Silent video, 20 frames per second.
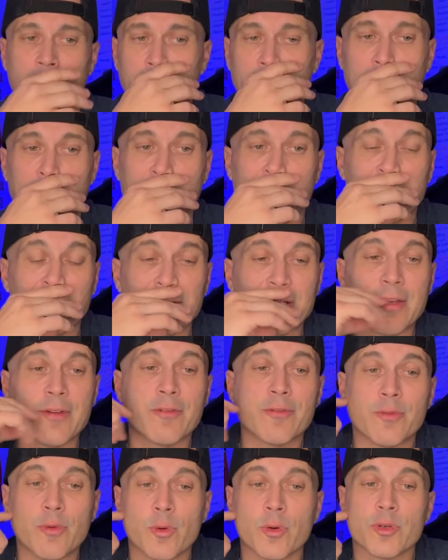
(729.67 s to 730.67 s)
Looking
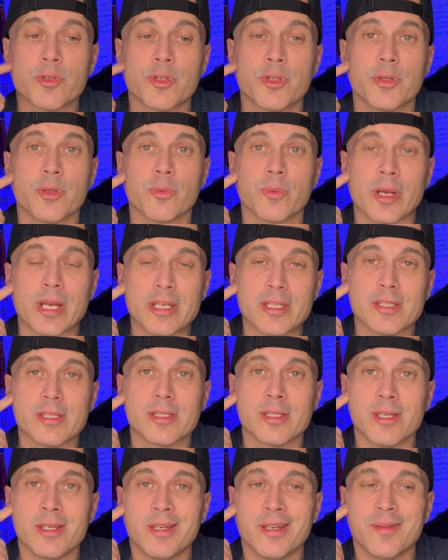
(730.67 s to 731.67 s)
forward to the race.